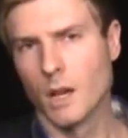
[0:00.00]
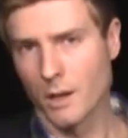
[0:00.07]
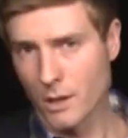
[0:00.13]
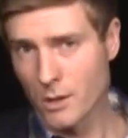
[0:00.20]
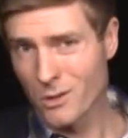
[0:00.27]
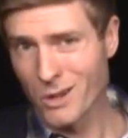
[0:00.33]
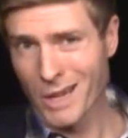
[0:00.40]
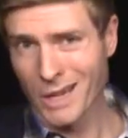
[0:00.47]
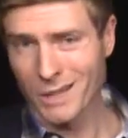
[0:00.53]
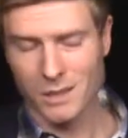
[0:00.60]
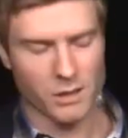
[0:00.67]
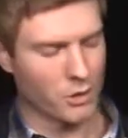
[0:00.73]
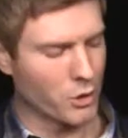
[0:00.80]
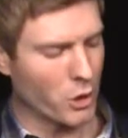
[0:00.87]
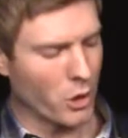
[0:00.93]
Another
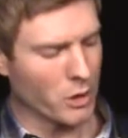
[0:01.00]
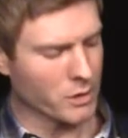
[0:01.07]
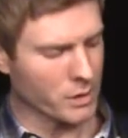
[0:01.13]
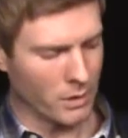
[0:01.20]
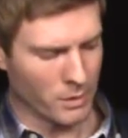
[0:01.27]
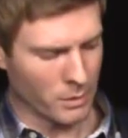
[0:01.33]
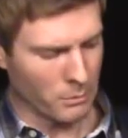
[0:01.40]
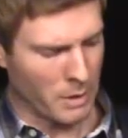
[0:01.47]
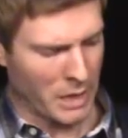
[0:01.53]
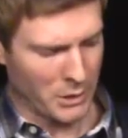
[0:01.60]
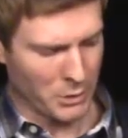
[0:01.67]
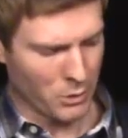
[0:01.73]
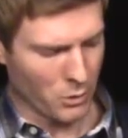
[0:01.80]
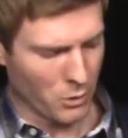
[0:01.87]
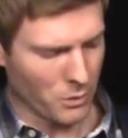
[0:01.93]
nice dark sounding
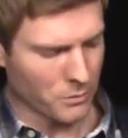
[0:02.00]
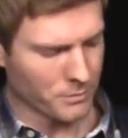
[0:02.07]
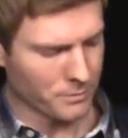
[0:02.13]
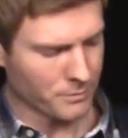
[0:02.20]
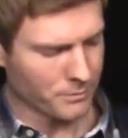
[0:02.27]
minor chord.